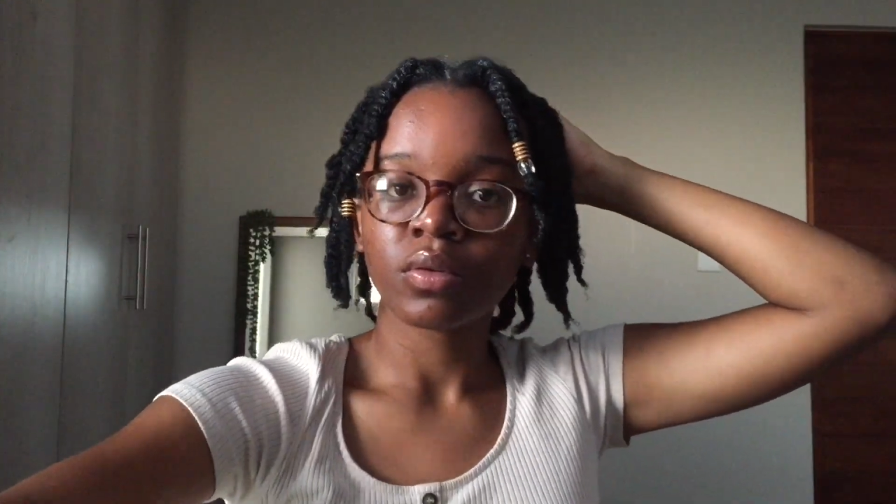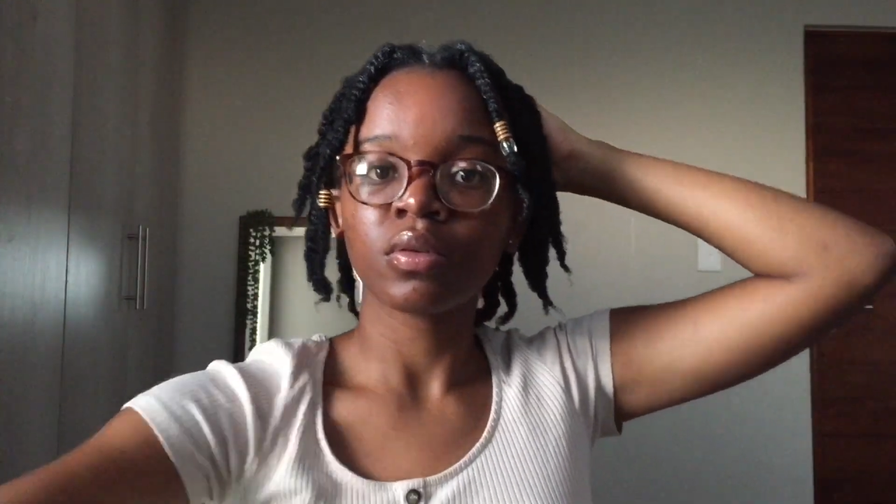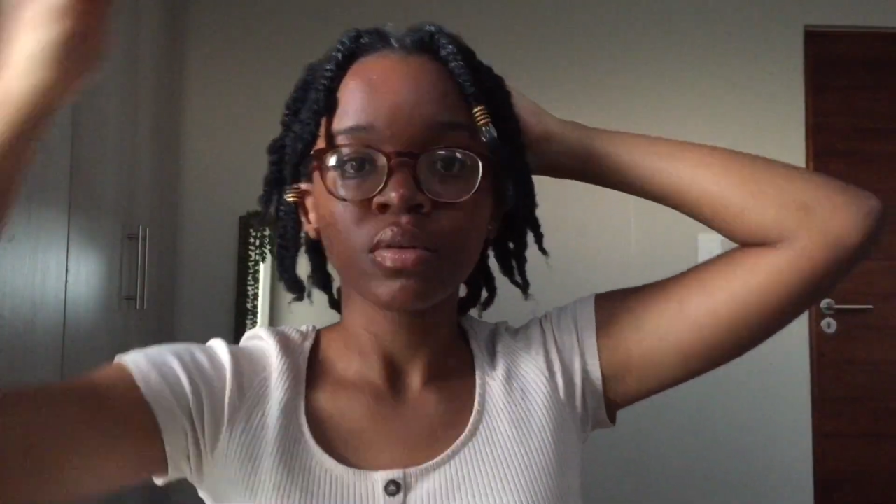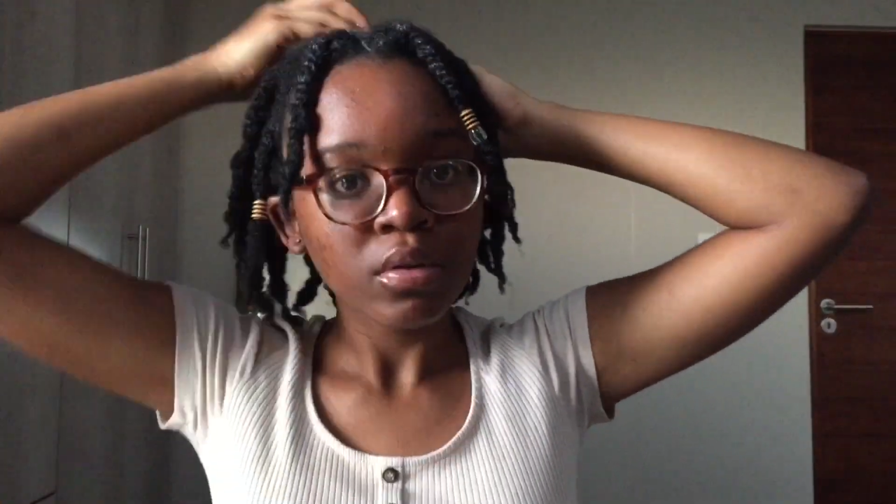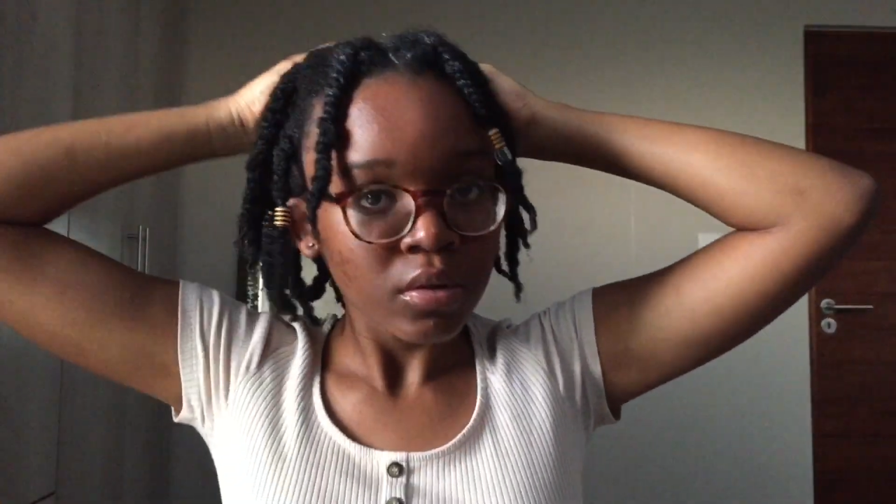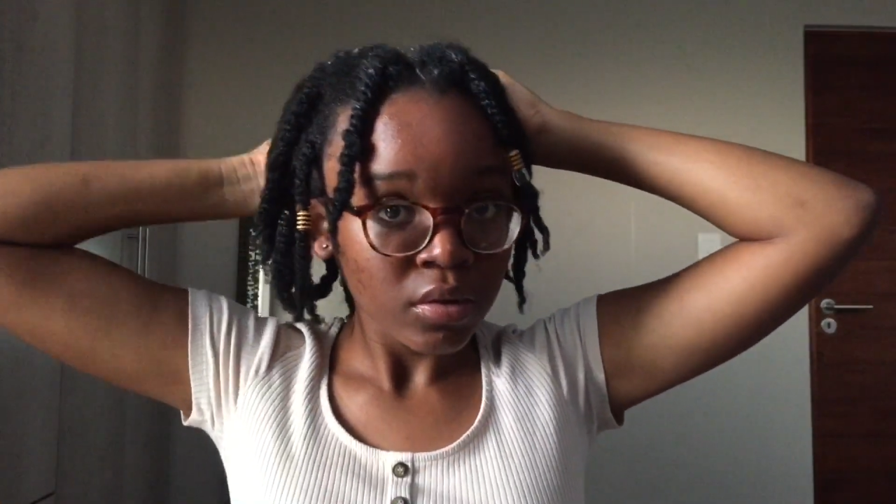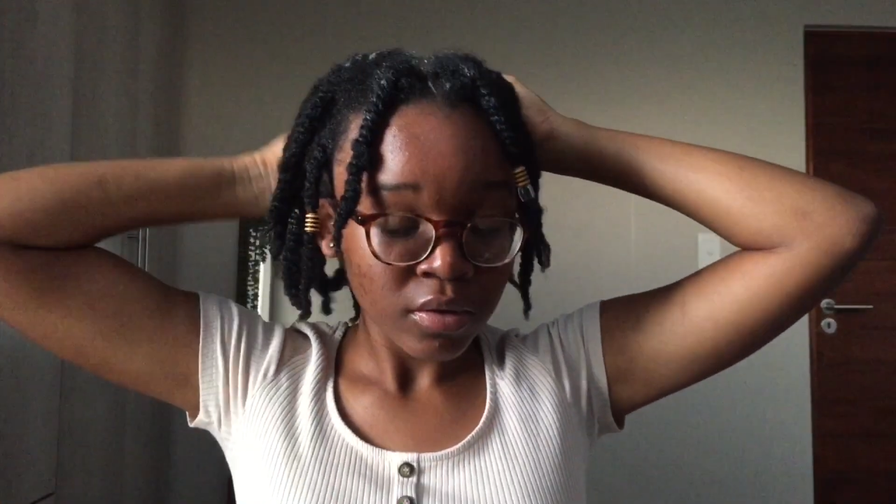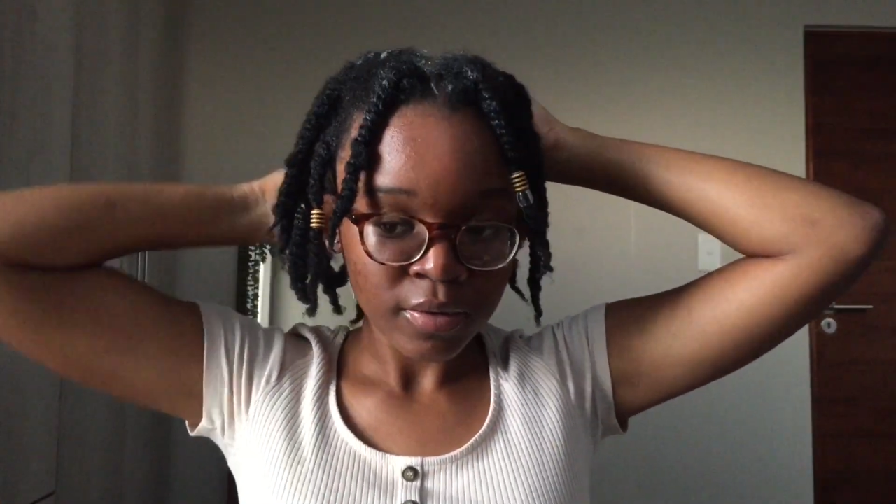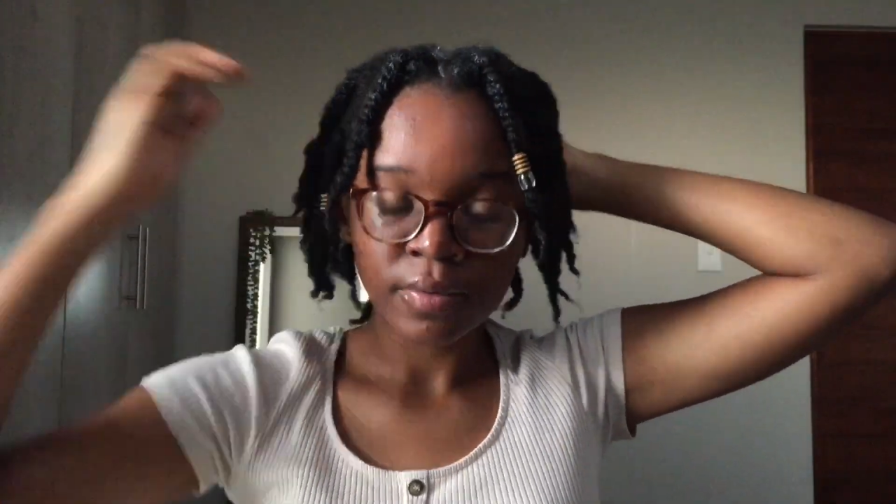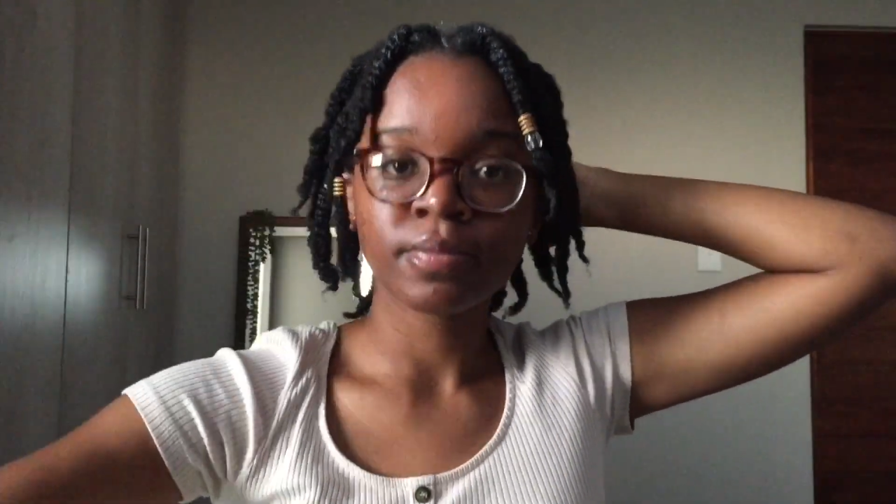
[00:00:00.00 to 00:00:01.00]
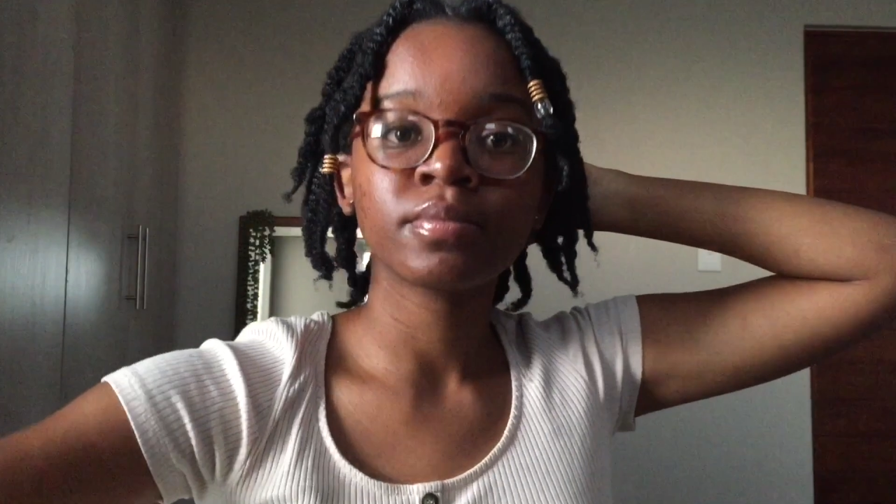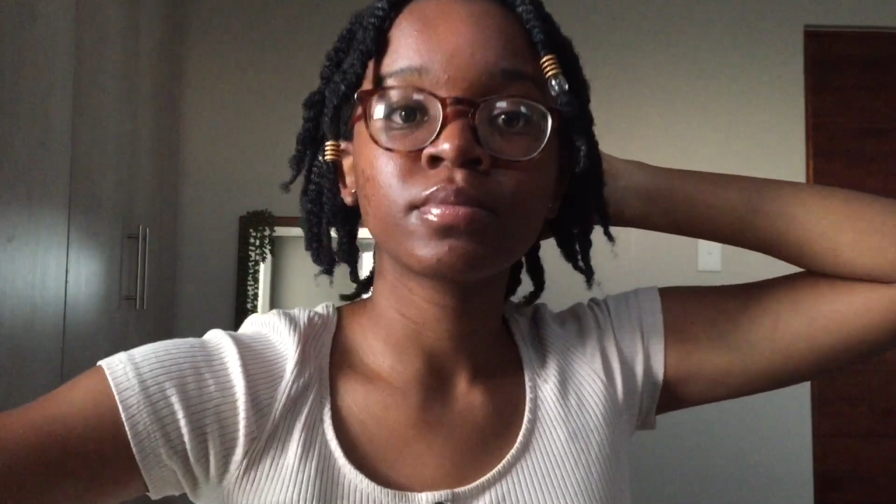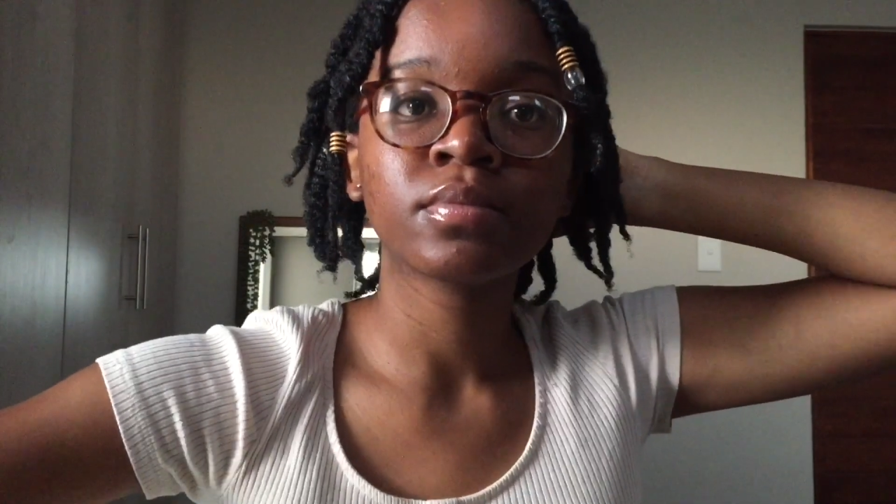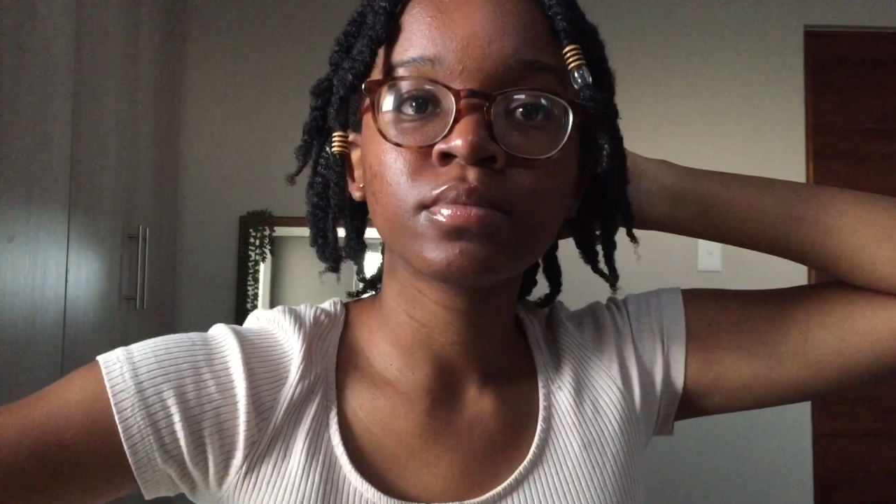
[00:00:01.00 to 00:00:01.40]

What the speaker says: I apply coconut